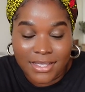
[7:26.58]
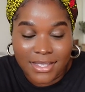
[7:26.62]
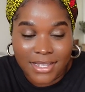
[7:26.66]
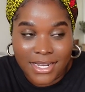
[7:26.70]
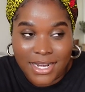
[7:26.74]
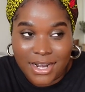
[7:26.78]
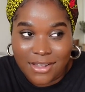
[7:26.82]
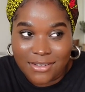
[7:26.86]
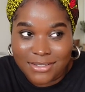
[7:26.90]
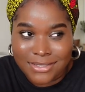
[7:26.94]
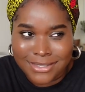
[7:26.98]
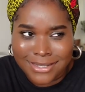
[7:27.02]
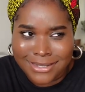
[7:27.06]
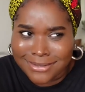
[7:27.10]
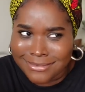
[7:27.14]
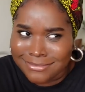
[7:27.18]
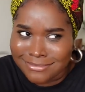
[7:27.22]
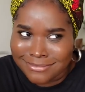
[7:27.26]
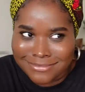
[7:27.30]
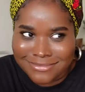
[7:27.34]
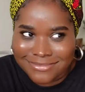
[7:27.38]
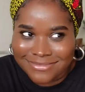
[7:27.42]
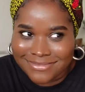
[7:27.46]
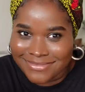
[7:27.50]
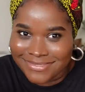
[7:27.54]
And I was
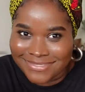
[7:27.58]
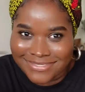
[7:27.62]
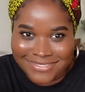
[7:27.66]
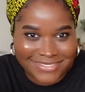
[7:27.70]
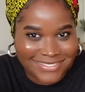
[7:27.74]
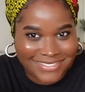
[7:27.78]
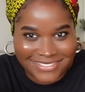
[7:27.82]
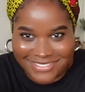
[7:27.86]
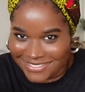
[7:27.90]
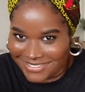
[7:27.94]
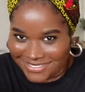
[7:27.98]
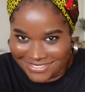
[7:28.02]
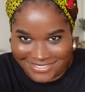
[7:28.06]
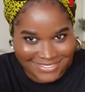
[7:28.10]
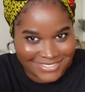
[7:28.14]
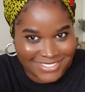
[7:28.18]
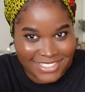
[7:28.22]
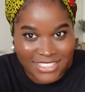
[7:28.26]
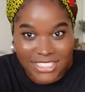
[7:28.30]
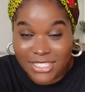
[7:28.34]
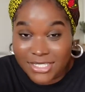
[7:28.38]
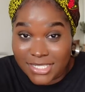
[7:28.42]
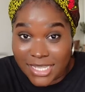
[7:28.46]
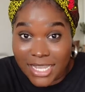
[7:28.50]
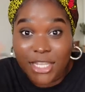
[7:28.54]
like, mm
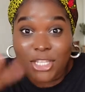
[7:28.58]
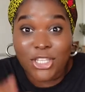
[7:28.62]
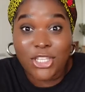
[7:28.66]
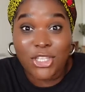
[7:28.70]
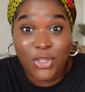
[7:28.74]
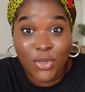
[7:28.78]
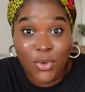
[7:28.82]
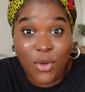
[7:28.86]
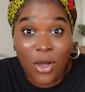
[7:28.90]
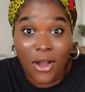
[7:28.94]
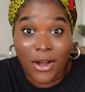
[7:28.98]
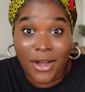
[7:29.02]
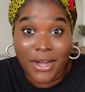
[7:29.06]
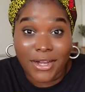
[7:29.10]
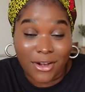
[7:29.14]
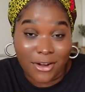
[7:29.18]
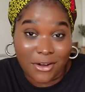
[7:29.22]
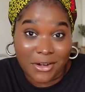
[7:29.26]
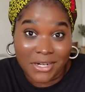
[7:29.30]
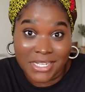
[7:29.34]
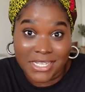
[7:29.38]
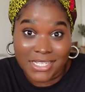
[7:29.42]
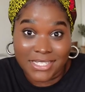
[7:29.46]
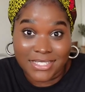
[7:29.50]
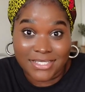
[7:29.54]
she's like, you are an
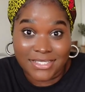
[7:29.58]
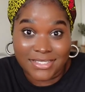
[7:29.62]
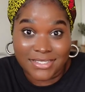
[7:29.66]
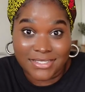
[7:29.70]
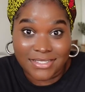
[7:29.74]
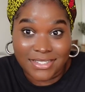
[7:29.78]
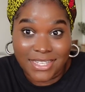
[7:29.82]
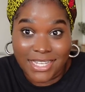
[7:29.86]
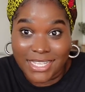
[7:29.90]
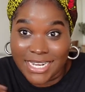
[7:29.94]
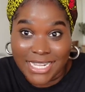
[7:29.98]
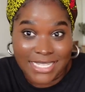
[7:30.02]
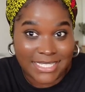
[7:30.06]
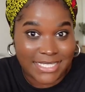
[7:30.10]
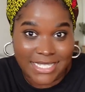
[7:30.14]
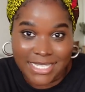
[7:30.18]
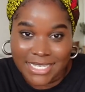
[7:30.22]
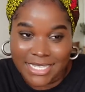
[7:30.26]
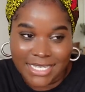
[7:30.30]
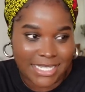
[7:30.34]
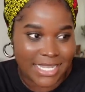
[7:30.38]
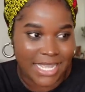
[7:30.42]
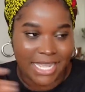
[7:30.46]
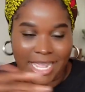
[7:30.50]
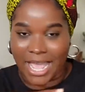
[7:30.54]
artist. And that's
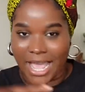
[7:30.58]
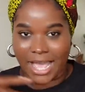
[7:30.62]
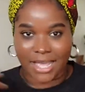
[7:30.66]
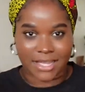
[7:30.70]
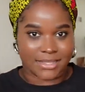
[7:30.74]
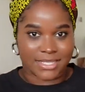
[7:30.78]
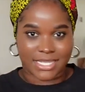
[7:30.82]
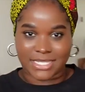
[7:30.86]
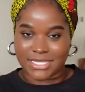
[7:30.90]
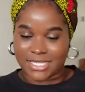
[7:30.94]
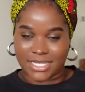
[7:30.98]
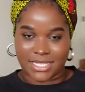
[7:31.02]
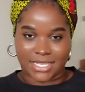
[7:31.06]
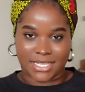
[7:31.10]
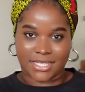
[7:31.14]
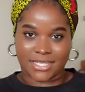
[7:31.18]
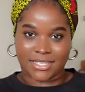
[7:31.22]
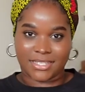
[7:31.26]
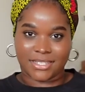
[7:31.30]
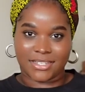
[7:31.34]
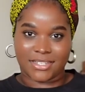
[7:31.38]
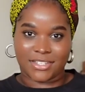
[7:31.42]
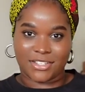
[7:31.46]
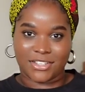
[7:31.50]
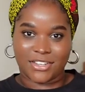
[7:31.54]
it. Like, uh, that's
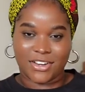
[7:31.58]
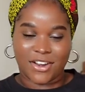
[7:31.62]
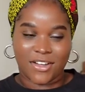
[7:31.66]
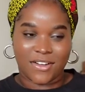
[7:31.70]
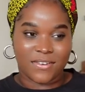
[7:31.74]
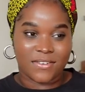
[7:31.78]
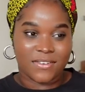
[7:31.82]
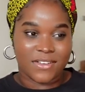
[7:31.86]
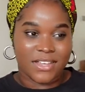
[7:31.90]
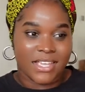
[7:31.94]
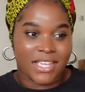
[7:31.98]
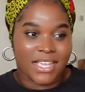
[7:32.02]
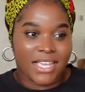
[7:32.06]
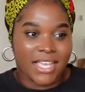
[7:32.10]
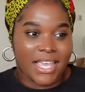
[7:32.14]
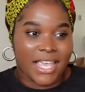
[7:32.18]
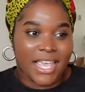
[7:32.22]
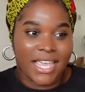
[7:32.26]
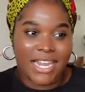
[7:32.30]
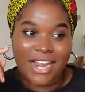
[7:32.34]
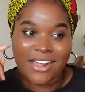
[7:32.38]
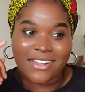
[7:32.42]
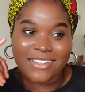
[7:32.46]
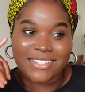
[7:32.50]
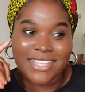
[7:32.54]
it, you know?
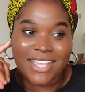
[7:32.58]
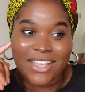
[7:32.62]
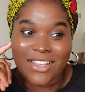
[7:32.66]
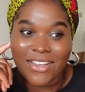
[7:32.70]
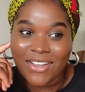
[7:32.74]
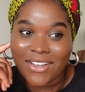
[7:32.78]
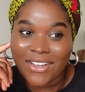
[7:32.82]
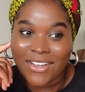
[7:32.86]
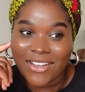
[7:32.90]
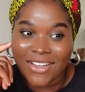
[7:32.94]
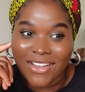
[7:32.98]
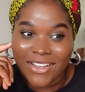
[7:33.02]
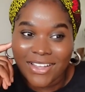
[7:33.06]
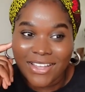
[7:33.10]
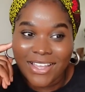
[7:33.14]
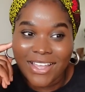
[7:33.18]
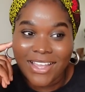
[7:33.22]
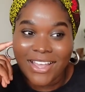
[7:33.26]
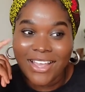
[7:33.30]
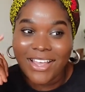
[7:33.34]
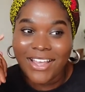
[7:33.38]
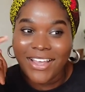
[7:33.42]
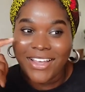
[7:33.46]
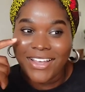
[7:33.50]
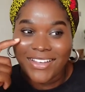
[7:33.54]
And I was like, oh,
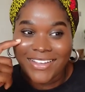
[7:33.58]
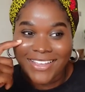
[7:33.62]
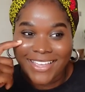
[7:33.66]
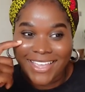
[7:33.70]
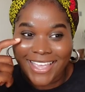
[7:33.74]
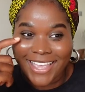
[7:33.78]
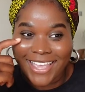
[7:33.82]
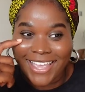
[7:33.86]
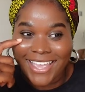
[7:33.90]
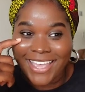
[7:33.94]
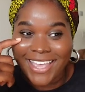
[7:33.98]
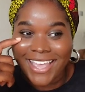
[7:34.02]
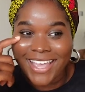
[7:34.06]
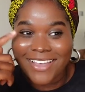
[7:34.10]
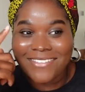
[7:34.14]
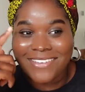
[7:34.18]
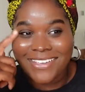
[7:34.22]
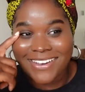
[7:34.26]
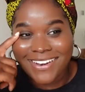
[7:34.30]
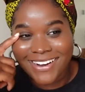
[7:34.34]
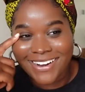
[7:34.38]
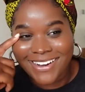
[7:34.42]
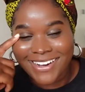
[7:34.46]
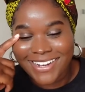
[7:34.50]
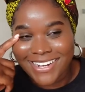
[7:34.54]
okay, I'm
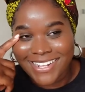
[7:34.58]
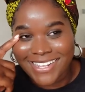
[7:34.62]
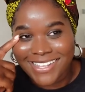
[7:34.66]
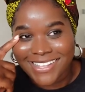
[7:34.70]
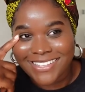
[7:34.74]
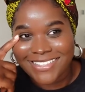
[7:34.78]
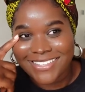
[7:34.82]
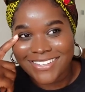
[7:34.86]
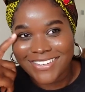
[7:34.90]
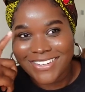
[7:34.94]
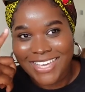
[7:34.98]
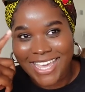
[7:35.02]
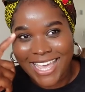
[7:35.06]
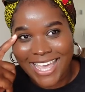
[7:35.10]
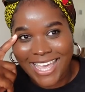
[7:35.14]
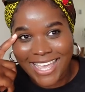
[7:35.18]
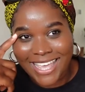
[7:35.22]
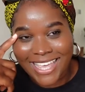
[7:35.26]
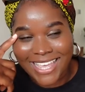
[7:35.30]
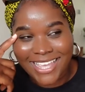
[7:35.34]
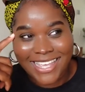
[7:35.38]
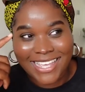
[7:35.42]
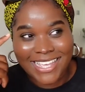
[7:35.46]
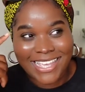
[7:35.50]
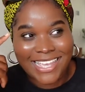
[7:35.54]
an artist,
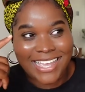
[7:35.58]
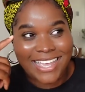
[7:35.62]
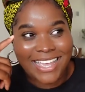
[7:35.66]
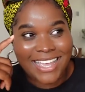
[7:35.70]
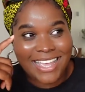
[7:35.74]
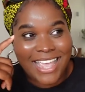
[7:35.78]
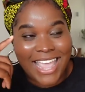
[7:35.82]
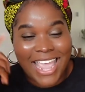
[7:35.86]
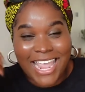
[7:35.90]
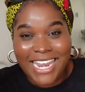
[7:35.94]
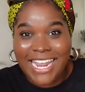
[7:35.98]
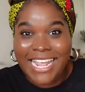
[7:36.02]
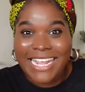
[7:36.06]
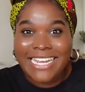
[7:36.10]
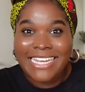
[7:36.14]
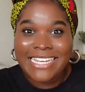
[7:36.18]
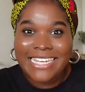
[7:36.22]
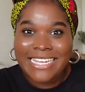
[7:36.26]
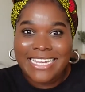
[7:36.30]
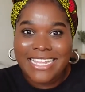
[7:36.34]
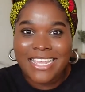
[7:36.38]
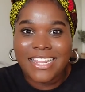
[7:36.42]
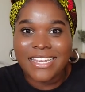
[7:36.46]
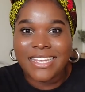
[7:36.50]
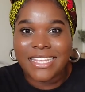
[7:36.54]
okay. And I
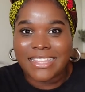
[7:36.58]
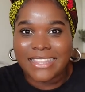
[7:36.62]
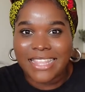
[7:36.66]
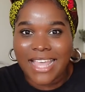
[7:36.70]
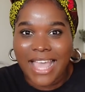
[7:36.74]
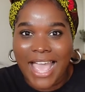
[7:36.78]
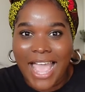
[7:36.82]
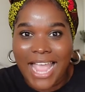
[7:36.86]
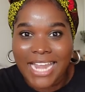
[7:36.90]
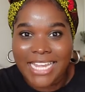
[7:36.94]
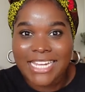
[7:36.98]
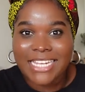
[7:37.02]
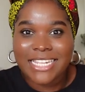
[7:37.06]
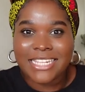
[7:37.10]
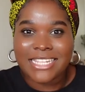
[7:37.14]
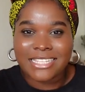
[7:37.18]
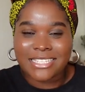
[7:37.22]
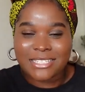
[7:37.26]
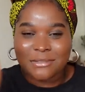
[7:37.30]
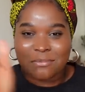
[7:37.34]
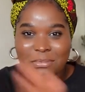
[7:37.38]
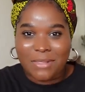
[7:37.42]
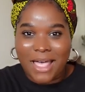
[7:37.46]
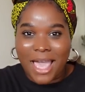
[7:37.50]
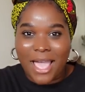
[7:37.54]
needed that. I needed
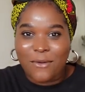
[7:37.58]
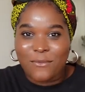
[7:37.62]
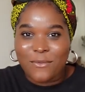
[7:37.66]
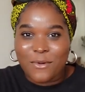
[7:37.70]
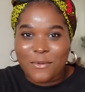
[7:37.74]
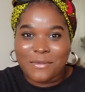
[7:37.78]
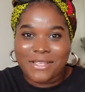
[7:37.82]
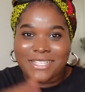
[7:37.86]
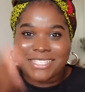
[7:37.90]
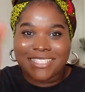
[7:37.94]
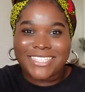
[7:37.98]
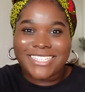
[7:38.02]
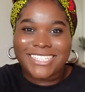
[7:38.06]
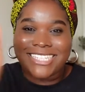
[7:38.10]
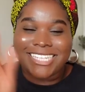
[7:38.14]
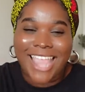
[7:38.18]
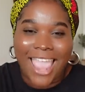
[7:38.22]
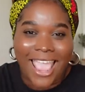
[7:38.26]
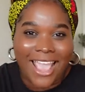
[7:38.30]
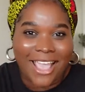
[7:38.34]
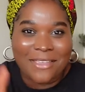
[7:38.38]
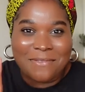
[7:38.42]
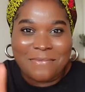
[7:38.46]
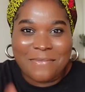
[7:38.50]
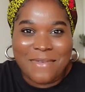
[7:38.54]
this black woman to
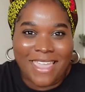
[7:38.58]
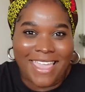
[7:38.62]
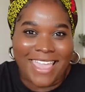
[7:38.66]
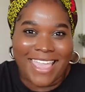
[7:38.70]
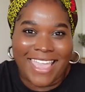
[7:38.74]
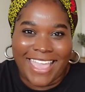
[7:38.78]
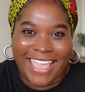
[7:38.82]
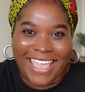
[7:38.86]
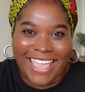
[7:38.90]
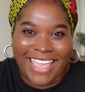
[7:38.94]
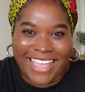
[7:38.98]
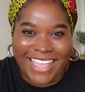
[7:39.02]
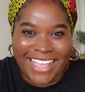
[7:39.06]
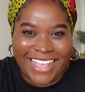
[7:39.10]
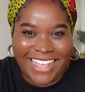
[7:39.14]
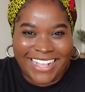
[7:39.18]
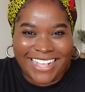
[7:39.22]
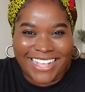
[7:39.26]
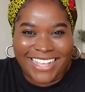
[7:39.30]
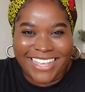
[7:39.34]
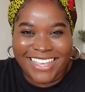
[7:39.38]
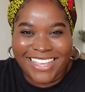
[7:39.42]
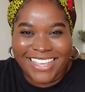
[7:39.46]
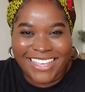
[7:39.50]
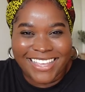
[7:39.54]
check
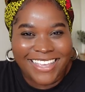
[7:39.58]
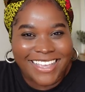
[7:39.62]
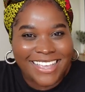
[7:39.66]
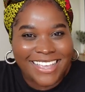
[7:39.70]
me.